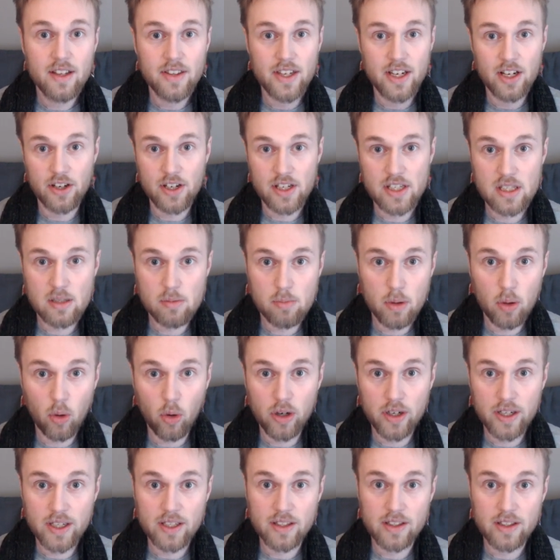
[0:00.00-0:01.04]
They are
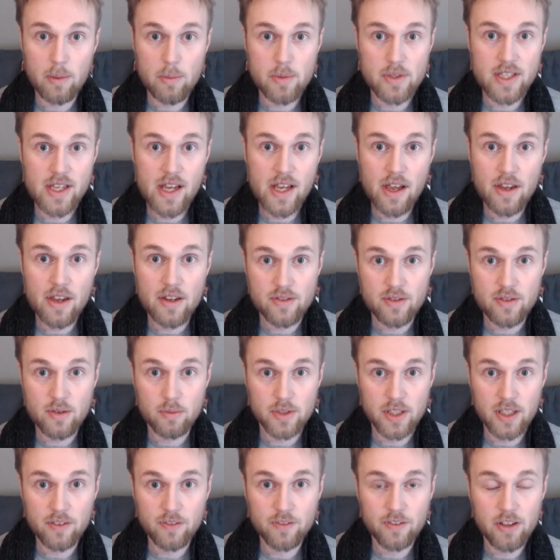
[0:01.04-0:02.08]
exploring themselves
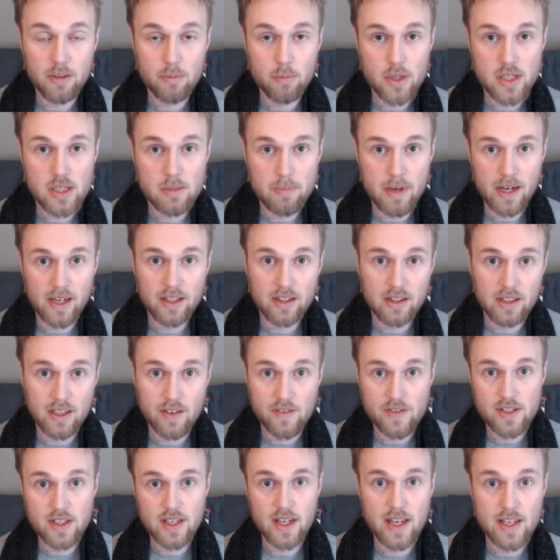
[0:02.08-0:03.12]
from different
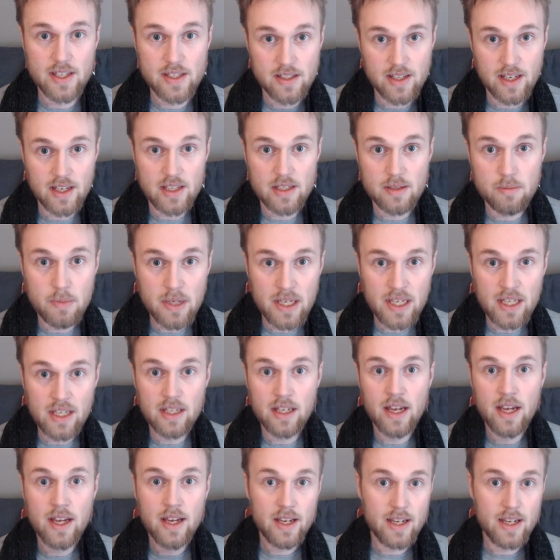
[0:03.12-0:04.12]
perspectives. Is this me?